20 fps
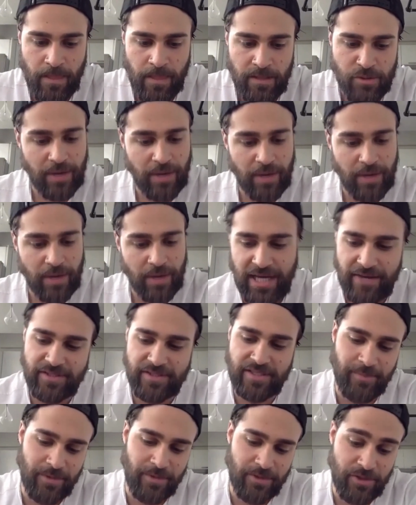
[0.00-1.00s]
So it was
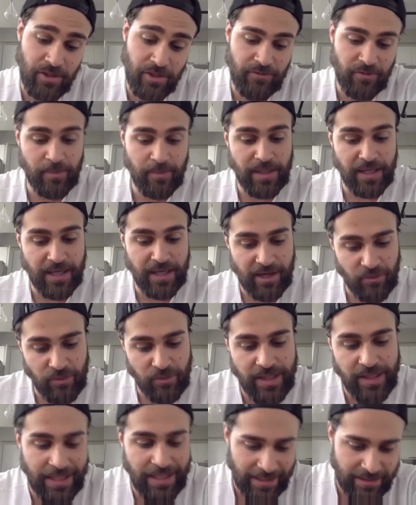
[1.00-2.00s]
kind of a similar journey for me, kind of
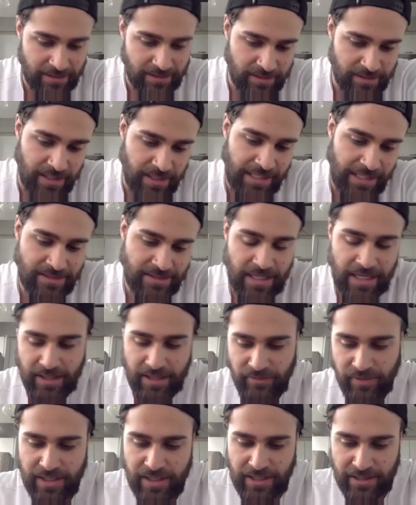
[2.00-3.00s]
reconnecting to that
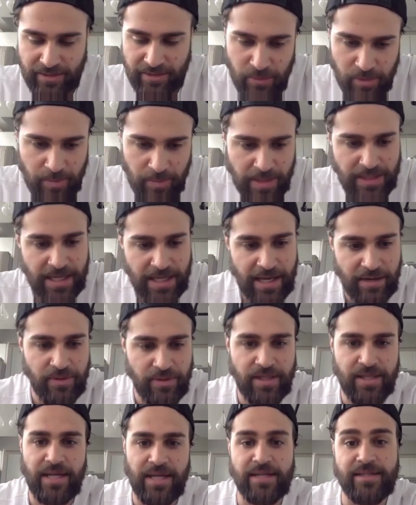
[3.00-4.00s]
side, reconnecting with my dad,
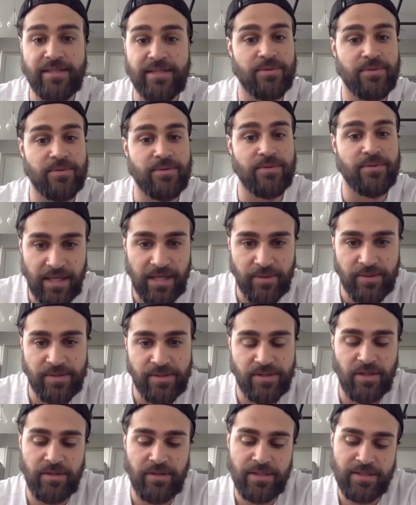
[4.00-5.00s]
reconnecting with the
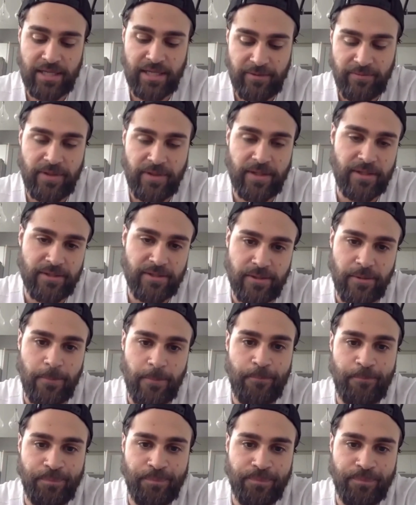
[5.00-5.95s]
language, all these kind of things. So,